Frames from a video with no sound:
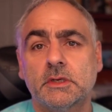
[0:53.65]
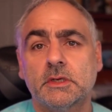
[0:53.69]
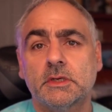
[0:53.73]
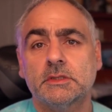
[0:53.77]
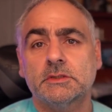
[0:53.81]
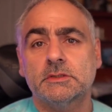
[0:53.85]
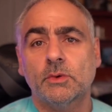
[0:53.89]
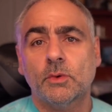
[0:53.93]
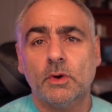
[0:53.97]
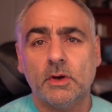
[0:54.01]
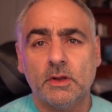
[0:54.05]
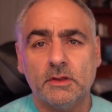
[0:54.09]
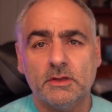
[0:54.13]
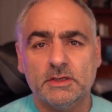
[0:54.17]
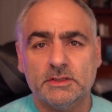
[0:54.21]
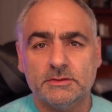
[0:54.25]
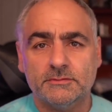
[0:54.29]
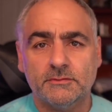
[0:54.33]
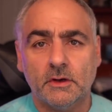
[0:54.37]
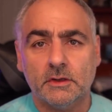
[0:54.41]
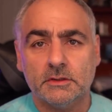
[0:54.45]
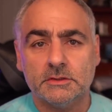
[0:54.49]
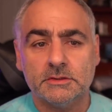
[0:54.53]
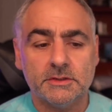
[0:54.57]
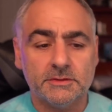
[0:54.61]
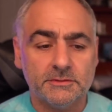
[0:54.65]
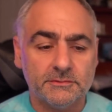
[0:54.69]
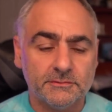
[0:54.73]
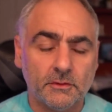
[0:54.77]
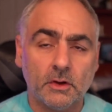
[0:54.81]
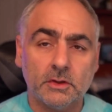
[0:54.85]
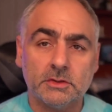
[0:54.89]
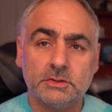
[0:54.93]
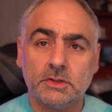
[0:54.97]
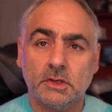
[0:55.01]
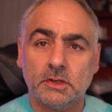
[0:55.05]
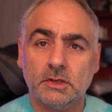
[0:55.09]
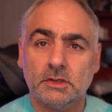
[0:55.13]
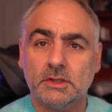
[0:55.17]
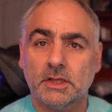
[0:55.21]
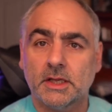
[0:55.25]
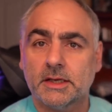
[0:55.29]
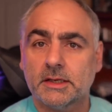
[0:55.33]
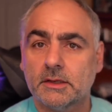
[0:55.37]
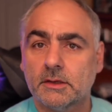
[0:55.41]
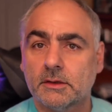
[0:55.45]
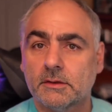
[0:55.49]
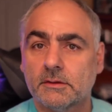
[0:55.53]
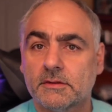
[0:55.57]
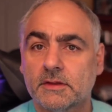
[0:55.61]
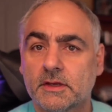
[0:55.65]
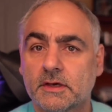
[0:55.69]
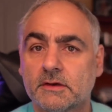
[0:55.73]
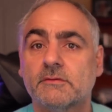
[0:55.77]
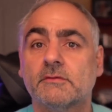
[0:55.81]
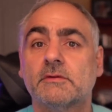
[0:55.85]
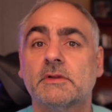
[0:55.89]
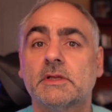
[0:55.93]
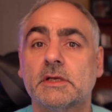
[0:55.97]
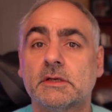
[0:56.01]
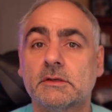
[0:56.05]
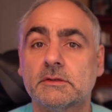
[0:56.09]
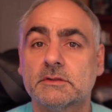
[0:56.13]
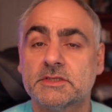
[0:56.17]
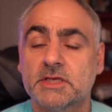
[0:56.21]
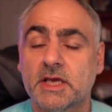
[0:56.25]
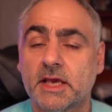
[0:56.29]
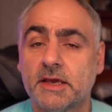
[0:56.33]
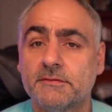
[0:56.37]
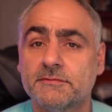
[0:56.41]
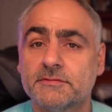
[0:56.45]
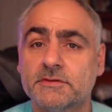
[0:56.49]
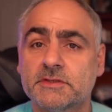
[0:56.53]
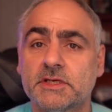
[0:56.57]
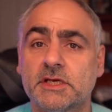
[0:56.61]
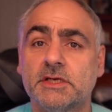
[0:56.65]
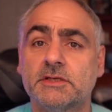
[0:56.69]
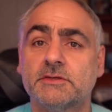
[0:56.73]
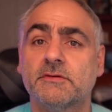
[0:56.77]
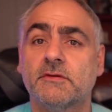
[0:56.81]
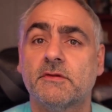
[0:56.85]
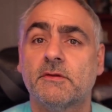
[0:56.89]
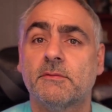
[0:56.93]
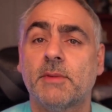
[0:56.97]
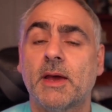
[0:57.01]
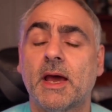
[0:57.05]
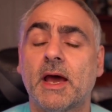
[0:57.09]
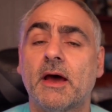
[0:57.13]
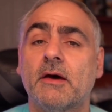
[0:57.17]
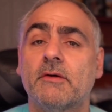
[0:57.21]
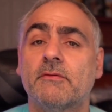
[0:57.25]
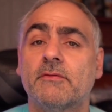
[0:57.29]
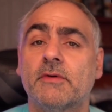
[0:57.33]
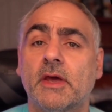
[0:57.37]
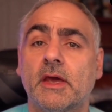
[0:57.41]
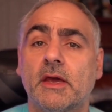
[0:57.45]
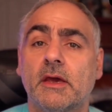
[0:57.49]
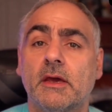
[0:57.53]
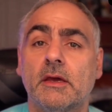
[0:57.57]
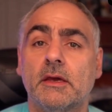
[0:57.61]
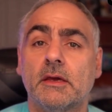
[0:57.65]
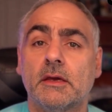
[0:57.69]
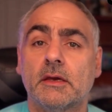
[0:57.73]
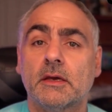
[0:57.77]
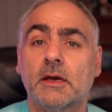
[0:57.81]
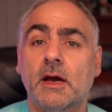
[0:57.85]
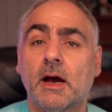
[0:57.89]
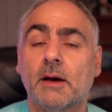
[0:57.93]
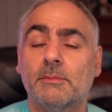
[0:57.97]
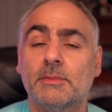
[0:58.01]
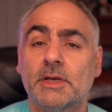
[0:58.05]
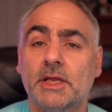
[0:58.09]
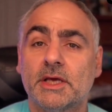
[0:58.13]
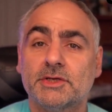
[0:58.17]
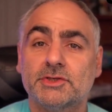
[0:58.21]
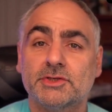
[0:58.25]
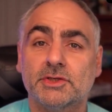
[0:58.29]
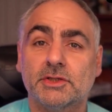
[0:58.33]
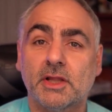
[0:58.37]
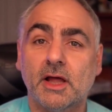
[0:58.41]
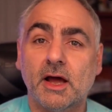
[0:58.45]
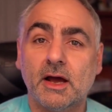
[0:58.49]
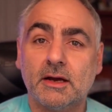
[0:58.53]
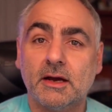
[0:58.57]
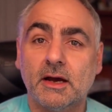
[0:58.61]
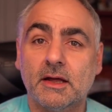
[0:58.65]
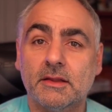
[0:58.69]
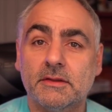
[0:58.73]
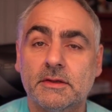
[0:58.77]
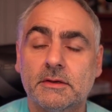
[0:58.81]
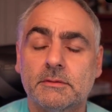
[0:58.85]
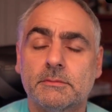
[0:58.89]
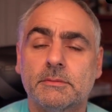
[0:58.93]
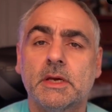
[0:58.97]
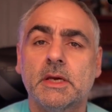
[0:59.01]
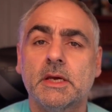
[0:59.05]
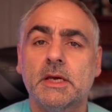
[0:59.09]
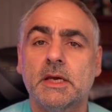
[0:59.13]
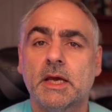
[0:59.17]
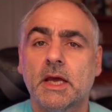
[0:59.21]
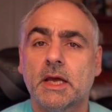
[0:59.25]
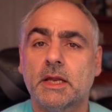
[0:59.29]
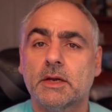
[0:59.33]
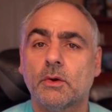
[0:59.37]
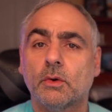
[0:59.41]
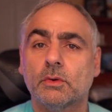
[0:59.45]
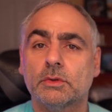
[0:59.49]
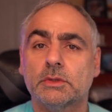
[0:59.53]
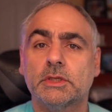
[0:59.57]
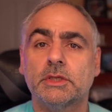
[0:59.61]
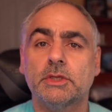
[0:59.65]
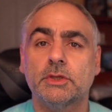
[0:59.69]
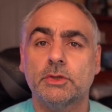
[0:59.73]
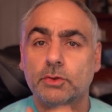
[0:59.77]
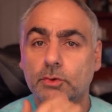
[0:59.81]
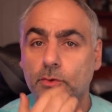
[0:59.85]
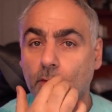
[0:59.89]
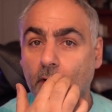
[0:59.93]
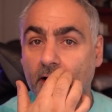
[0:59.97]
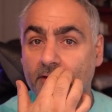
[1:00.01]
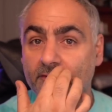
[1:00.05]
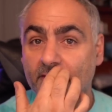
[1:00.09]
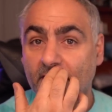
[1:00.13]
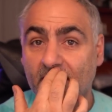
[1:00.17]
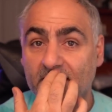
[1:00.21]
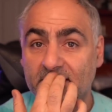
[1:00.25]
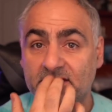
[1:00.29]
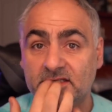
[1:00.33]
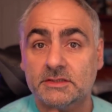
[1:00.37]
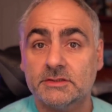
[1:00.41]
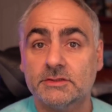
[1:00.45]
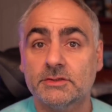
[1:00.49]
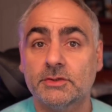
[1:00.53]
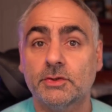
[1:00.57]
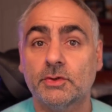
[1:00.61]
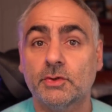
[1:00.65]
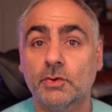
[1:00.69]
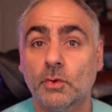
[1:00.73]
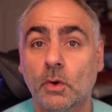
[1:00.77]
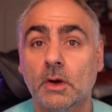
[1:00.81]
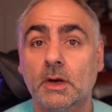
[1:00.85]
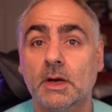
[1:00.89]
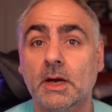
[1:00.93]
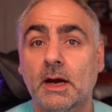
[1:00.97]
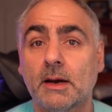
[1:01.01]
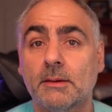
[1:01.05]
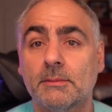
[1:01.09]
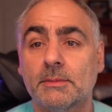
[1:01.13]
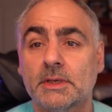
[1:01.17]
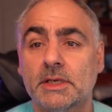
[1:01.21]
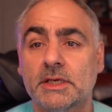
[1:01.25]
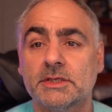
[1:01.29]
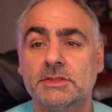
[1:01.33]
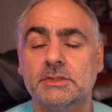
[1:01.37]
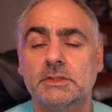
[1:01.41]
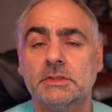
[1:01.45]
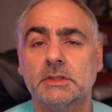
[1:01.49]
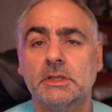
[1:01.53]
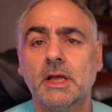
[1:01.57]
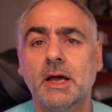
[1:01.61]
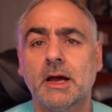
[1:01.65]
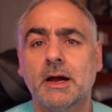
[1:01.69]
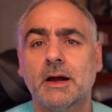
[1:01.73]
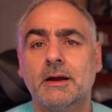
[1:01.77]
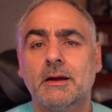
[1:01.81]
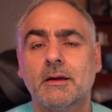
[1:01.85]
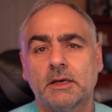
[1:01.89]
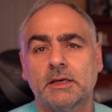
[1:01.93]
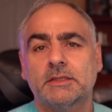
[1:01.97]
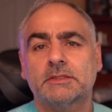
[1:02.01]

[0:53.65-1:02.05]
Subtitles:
So what are these vaults? These vaults are like, you can think of little safes. Each of them have a combination lock on them, and only you have access to your combination lock.